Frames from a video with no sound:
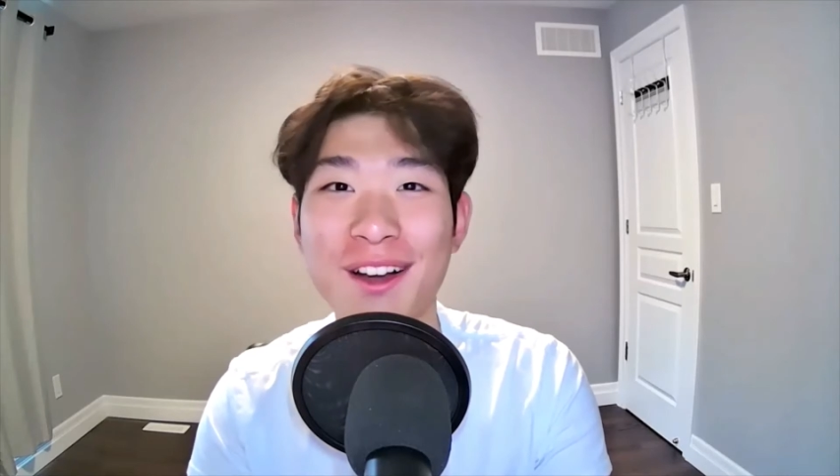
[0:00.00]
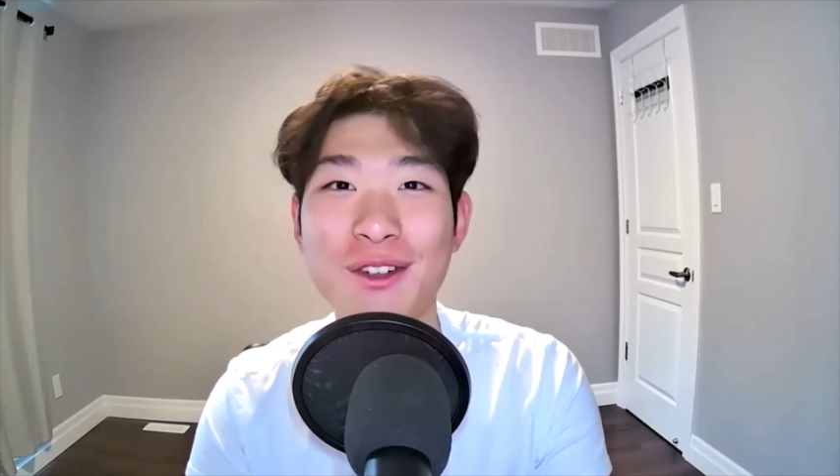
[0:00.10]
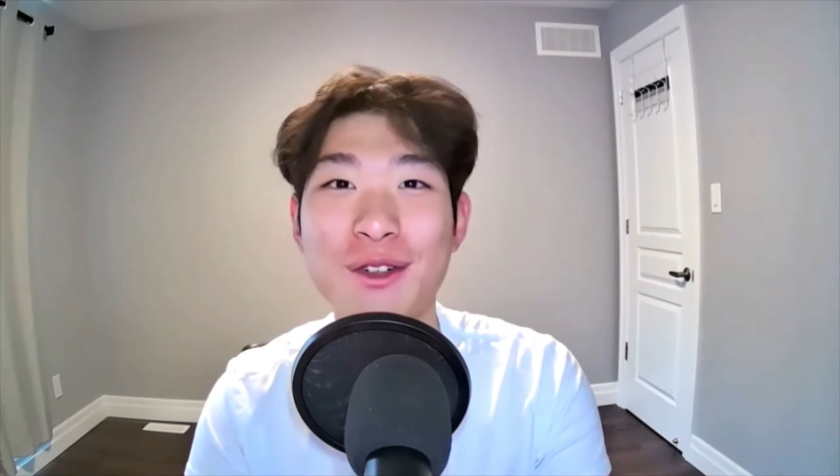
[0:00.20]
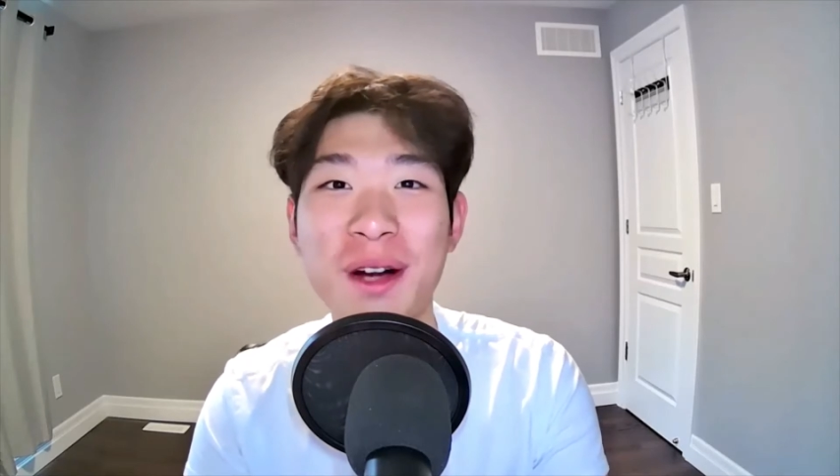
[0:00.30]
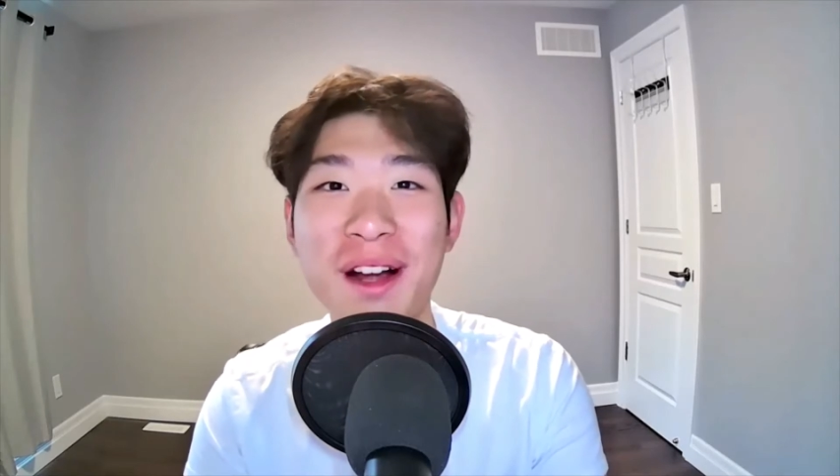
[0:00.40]

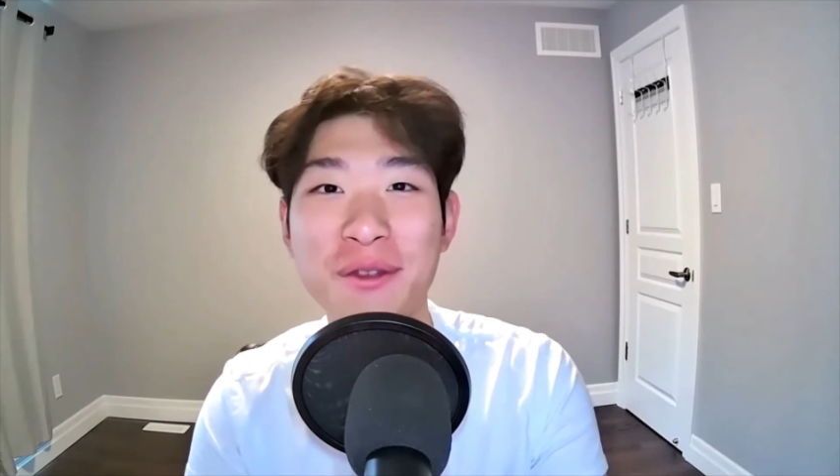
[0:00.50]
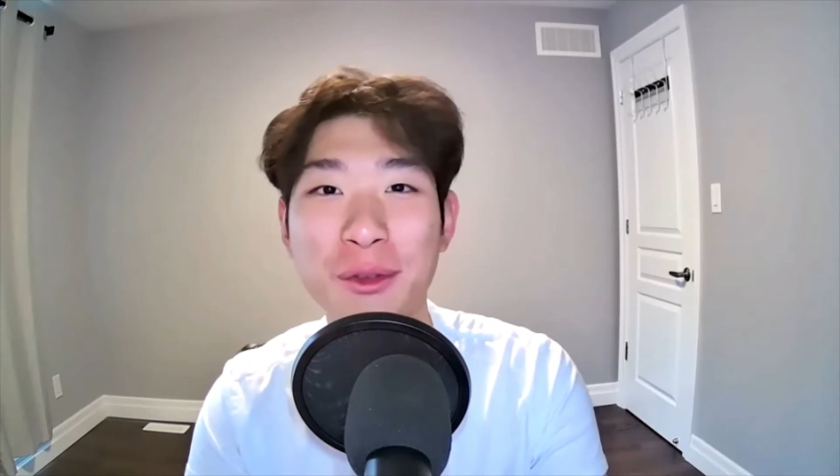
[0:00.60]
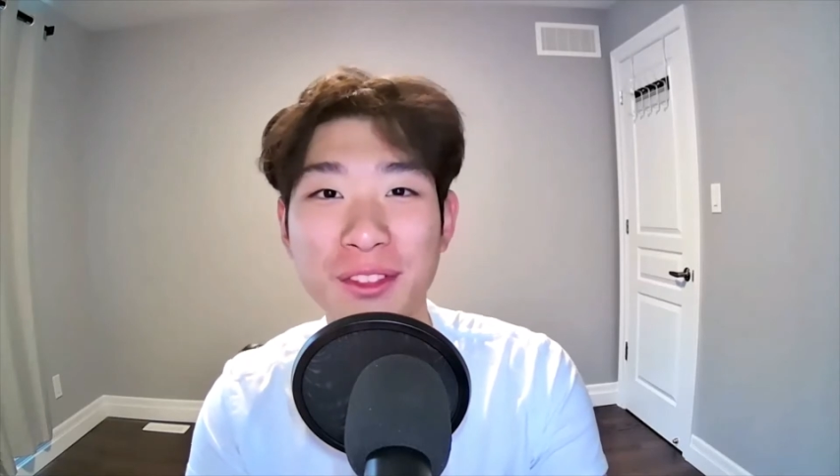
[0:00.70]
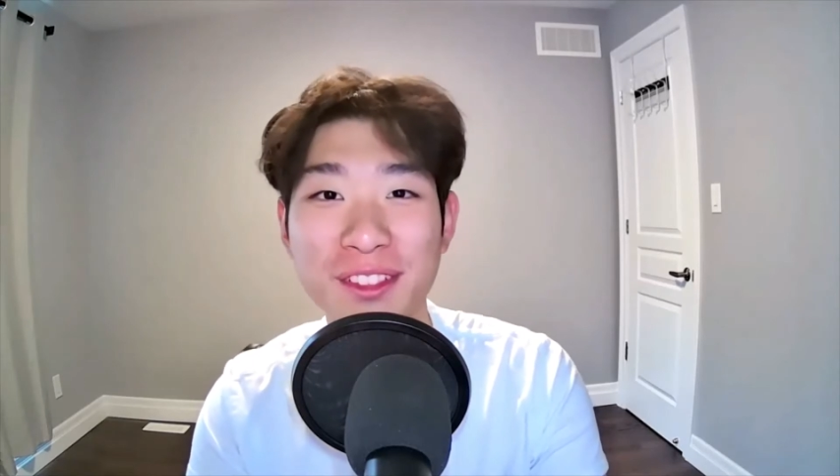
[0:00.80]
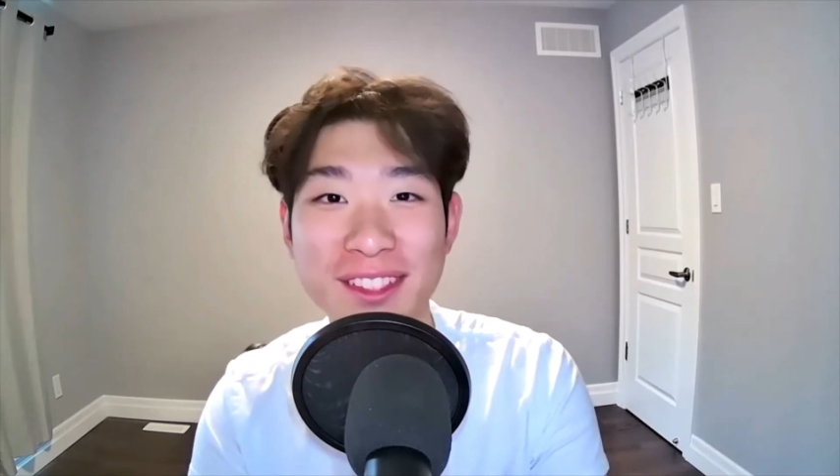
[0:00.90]

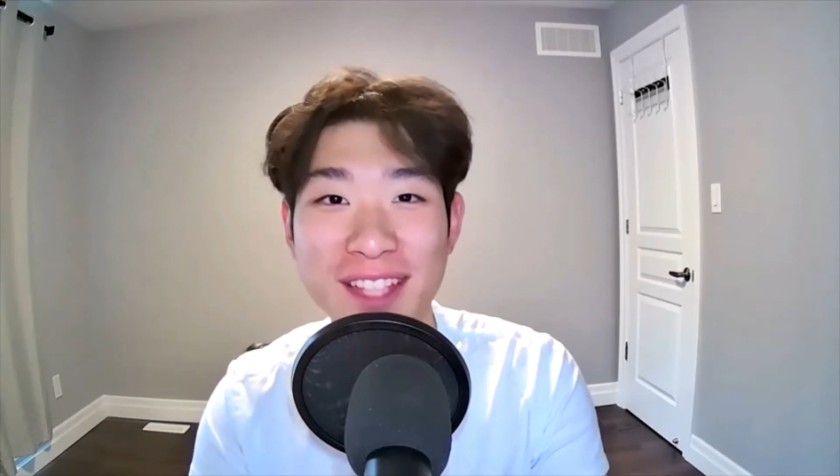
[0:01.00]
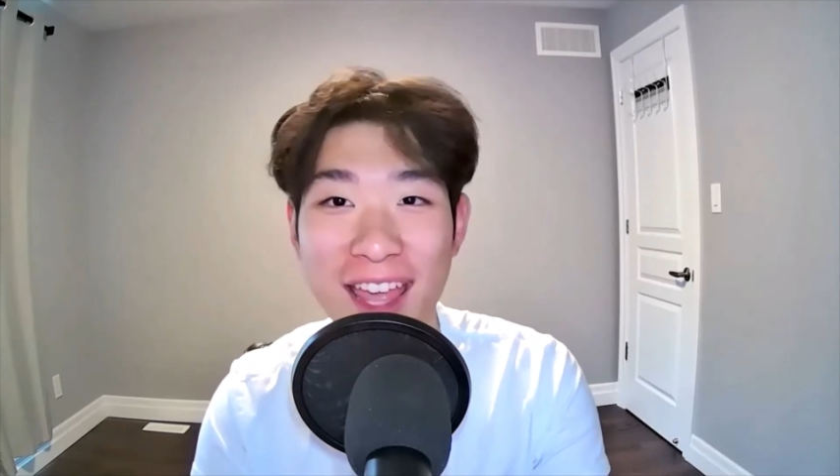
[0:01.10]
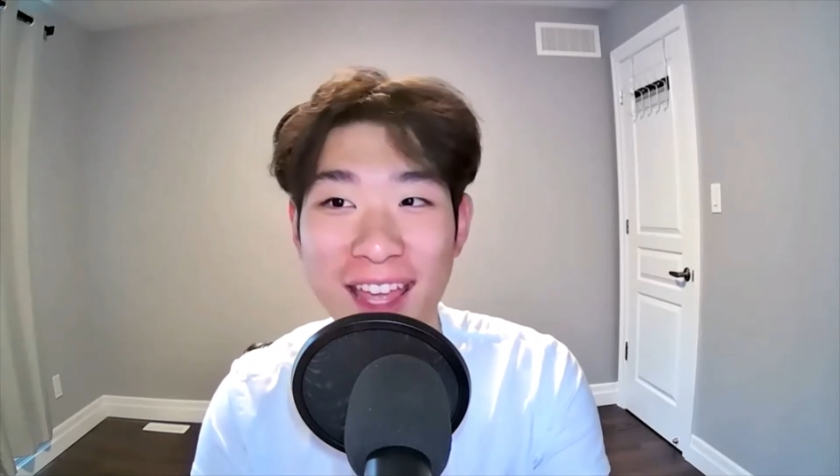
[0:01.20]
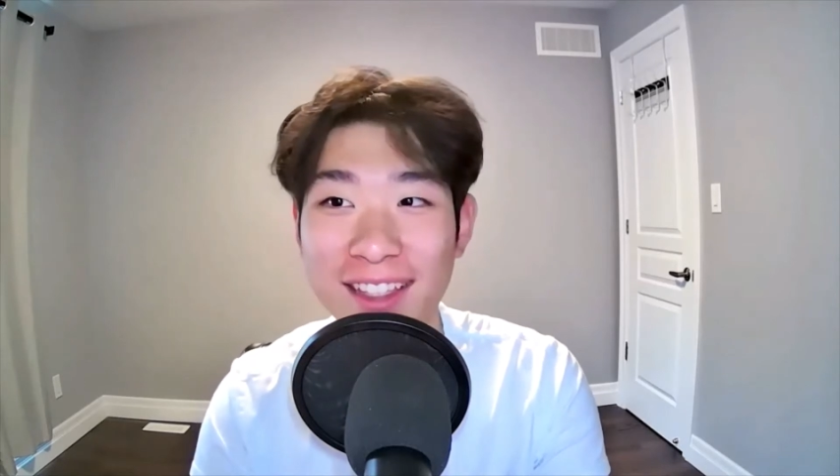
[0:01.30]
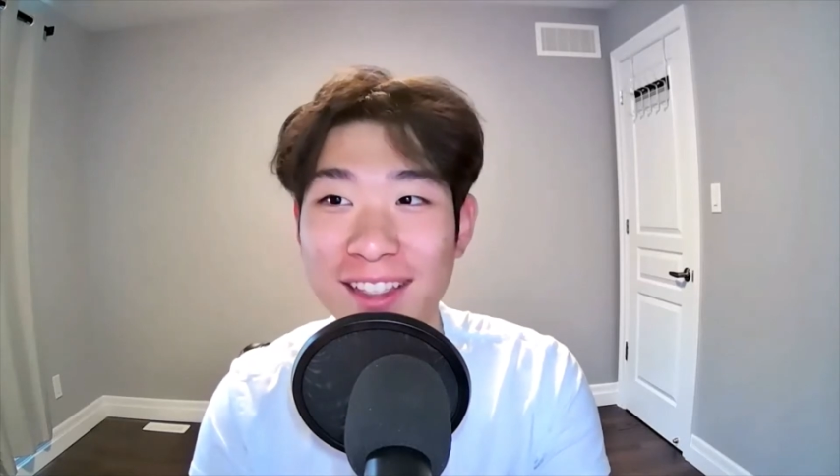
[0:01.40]
traveled
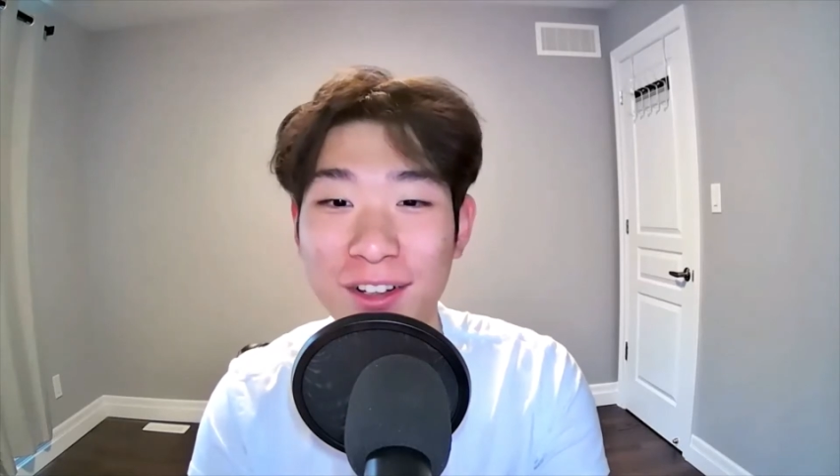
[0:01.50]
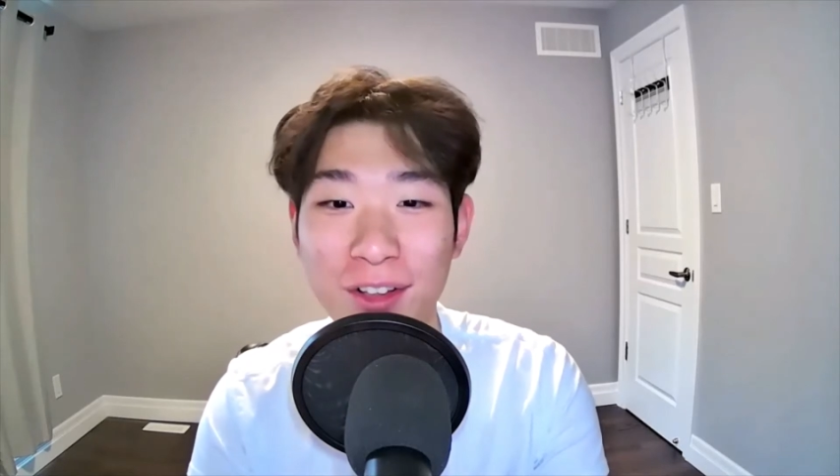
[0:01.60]
10